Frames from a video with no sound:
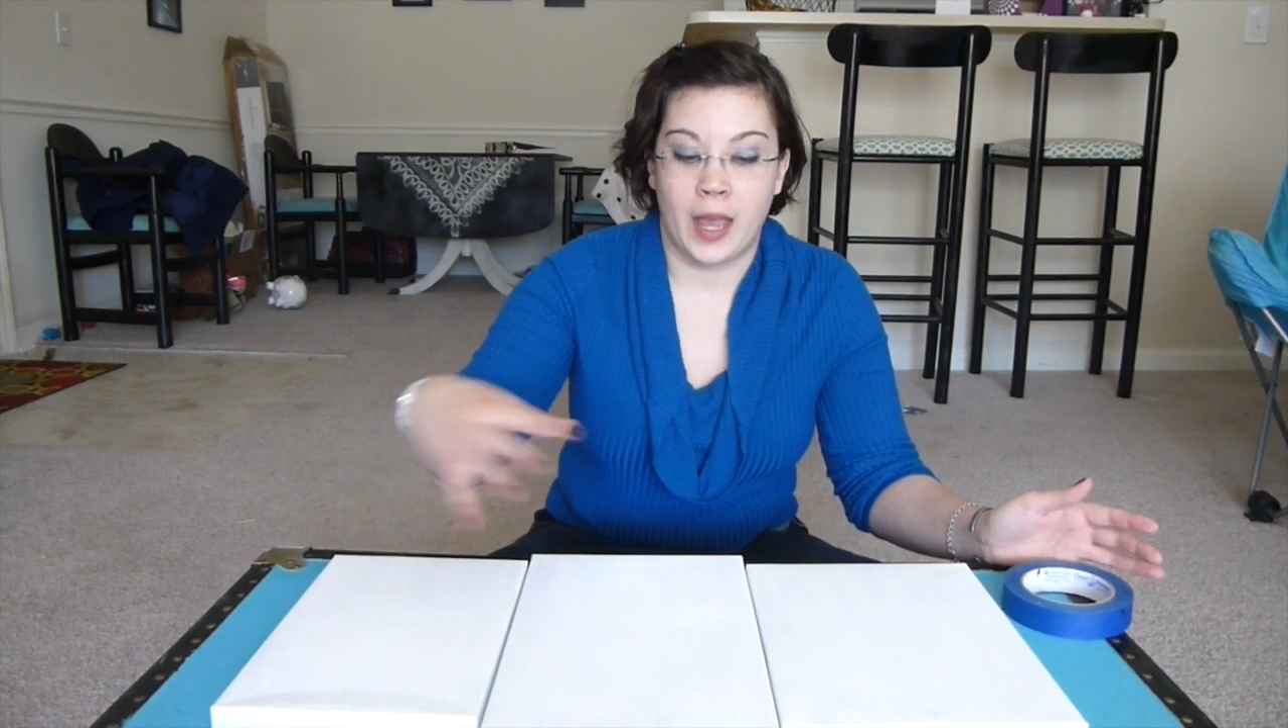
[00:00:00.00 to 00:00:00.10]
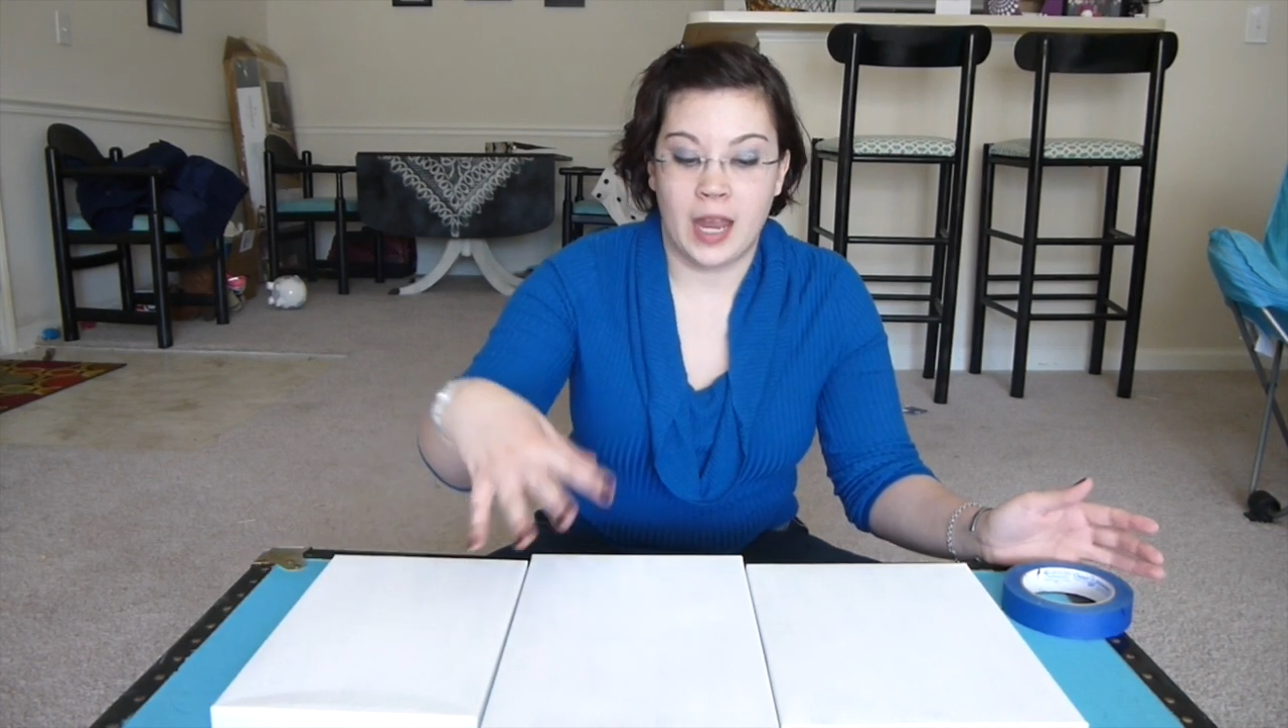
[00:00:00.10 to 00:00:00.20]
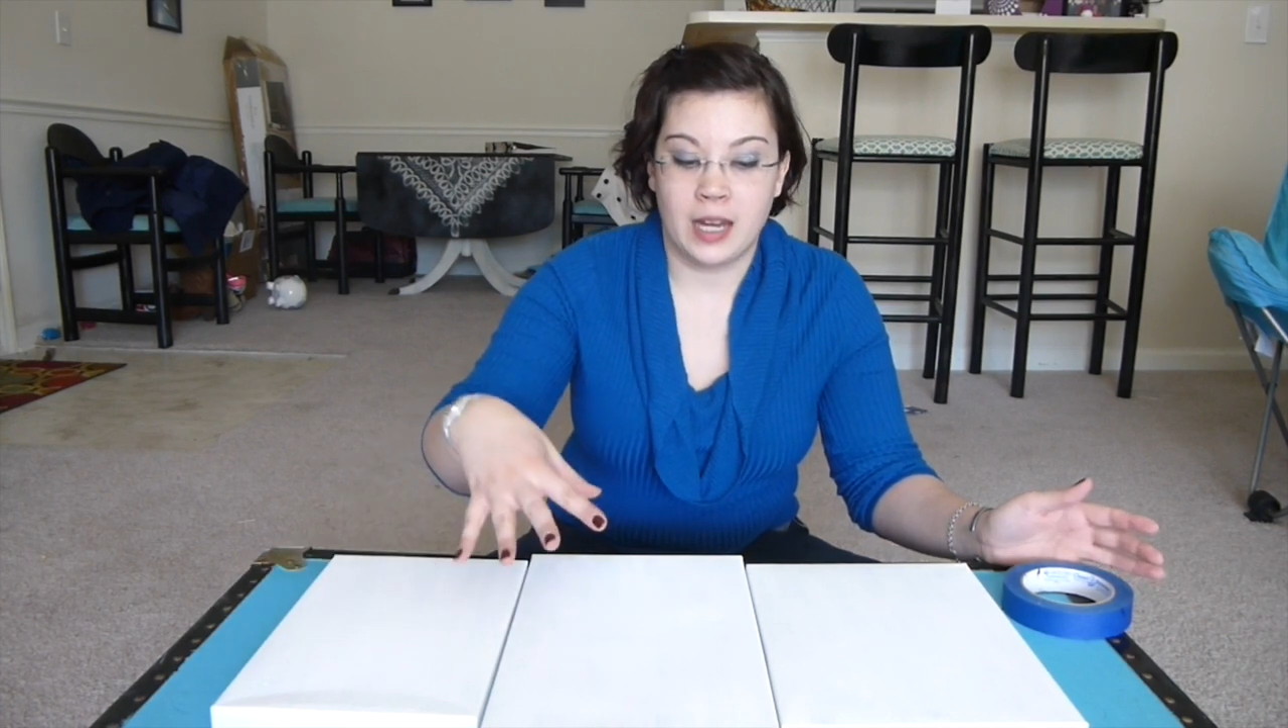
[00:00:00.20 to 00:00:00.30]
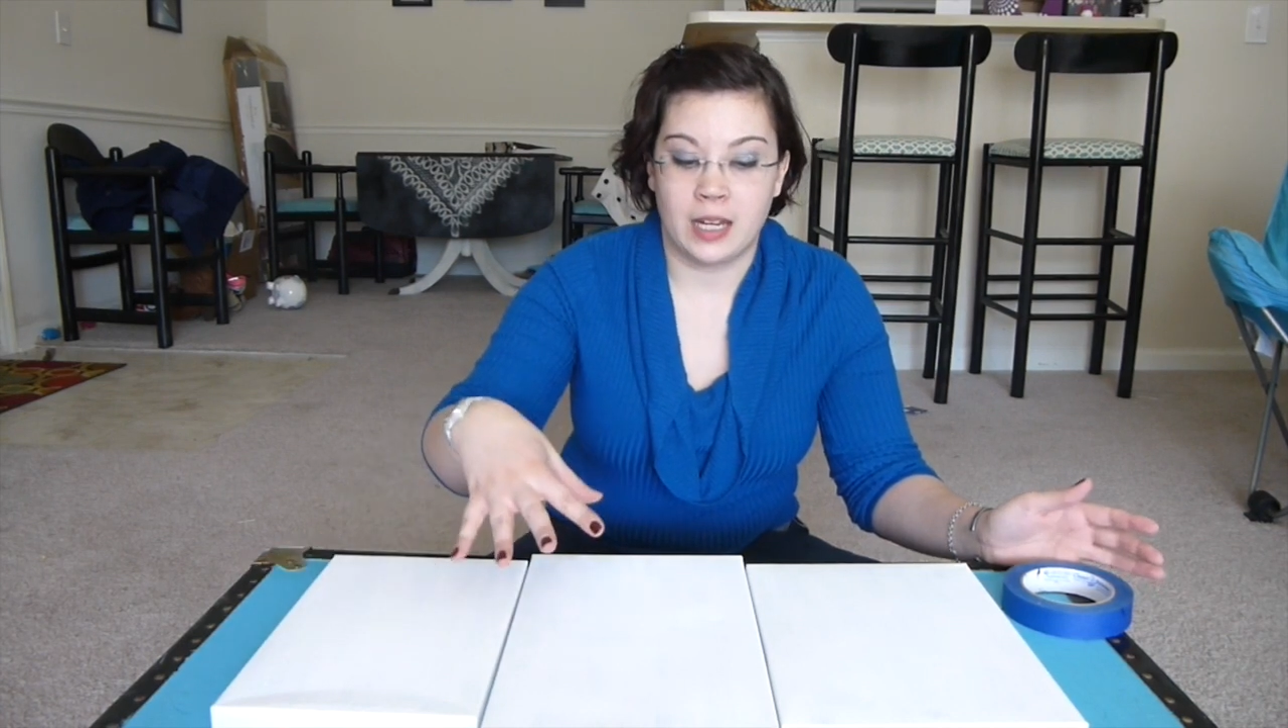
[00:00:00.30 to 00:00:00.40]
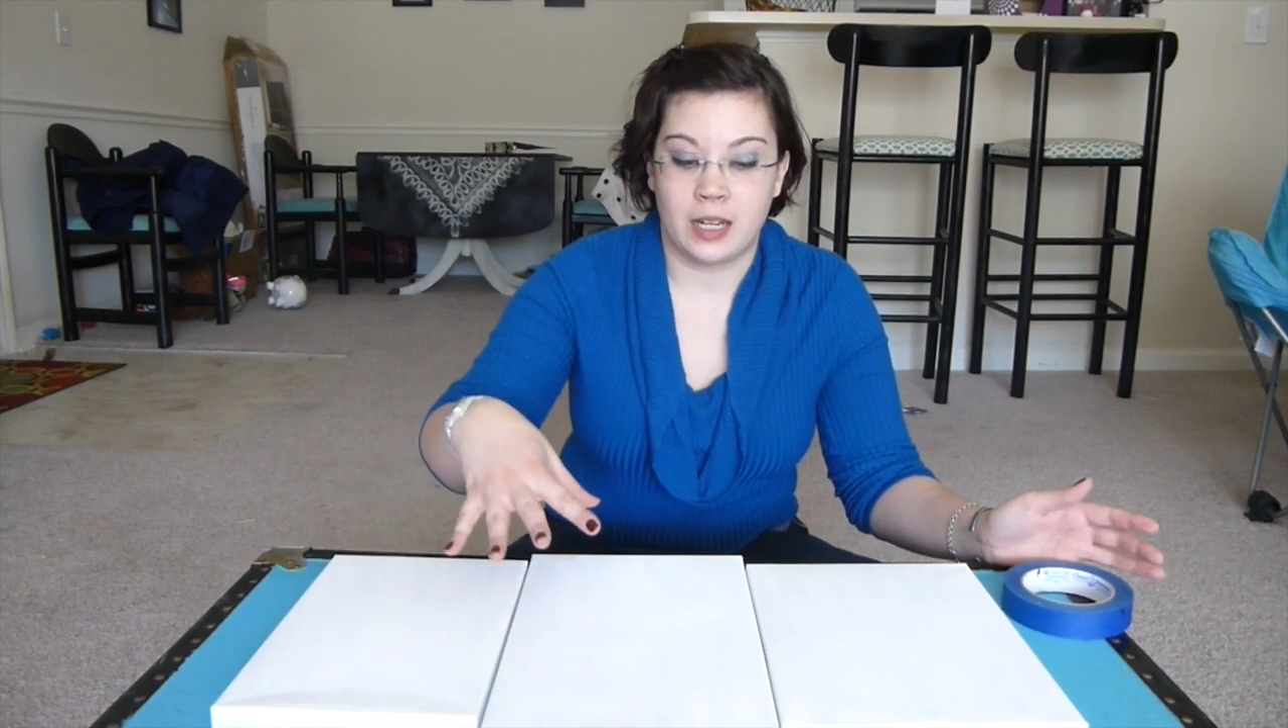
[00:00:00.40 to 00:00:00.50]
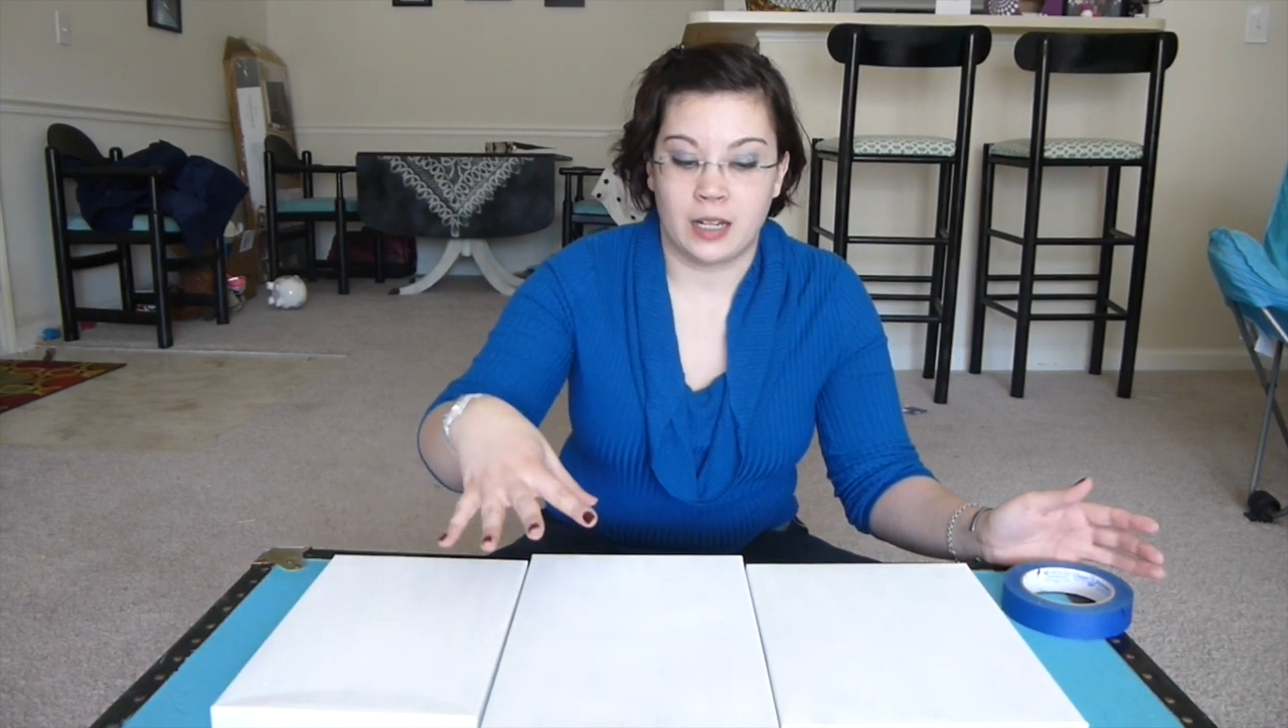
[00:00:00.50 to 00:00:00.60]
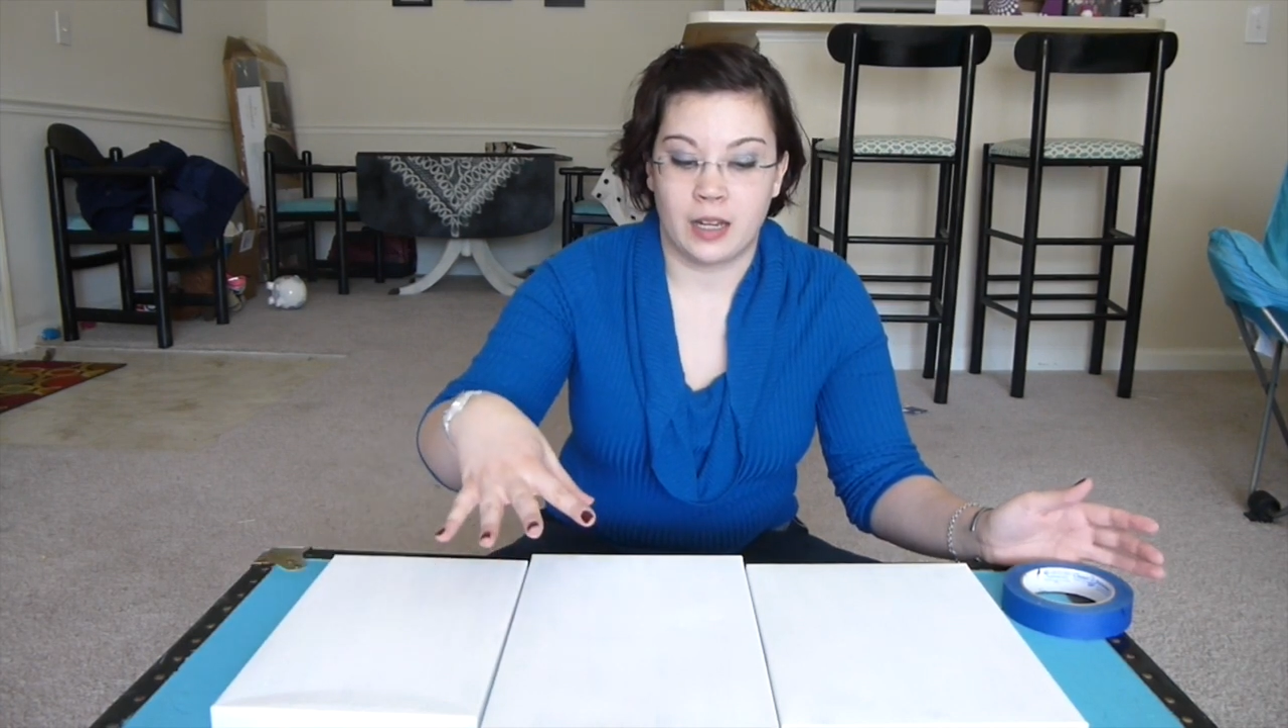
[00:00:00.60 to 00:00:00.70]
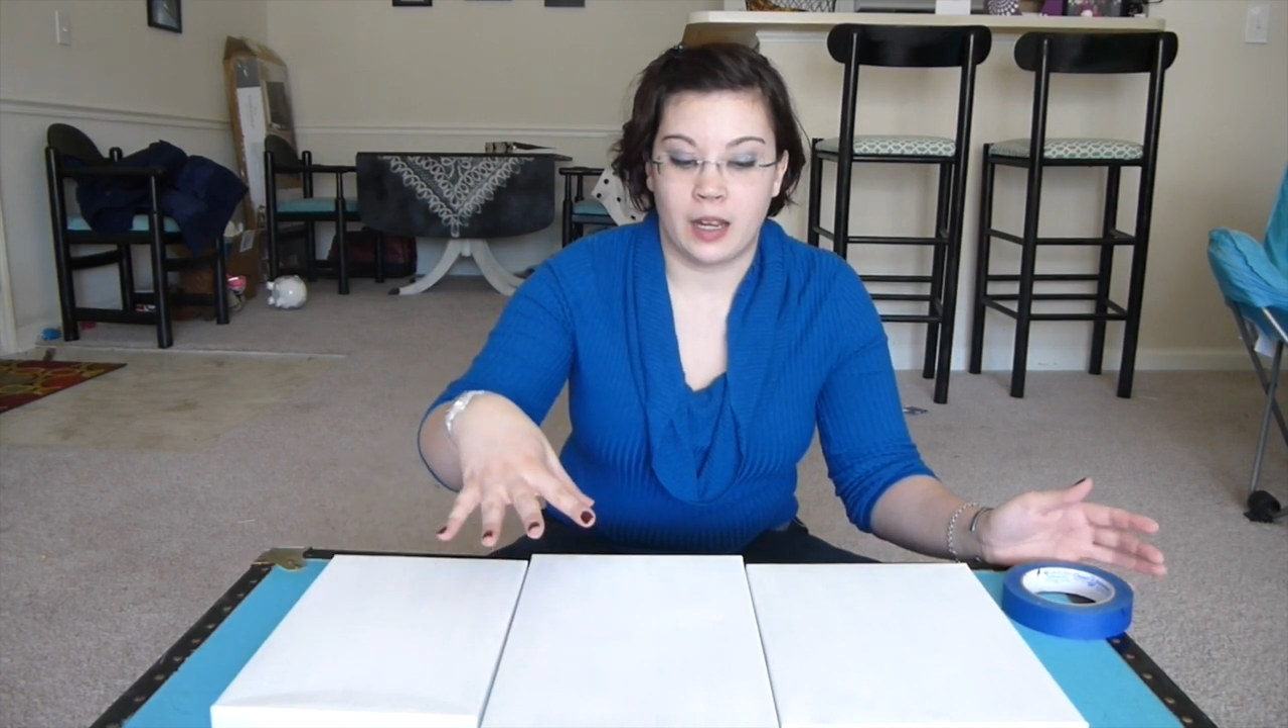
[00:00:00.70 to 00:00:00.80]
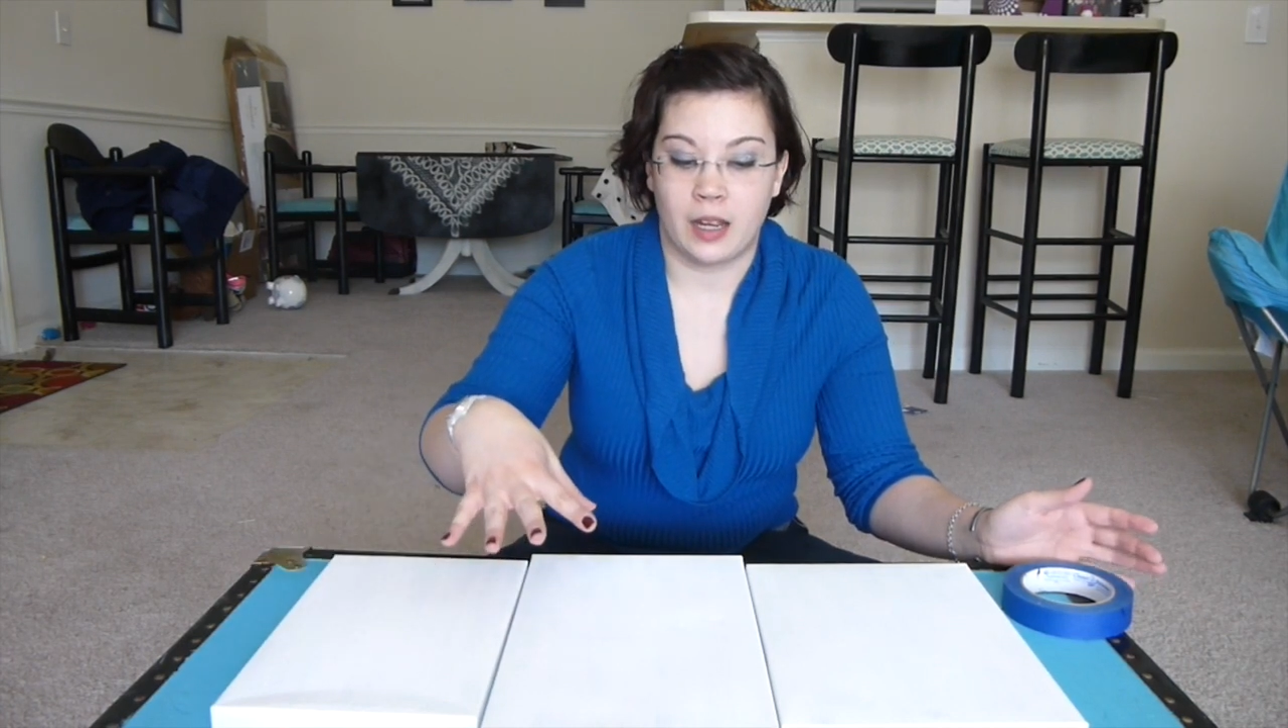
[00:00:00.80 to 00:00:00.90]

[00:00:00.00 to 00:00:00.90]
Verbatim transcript: paint it,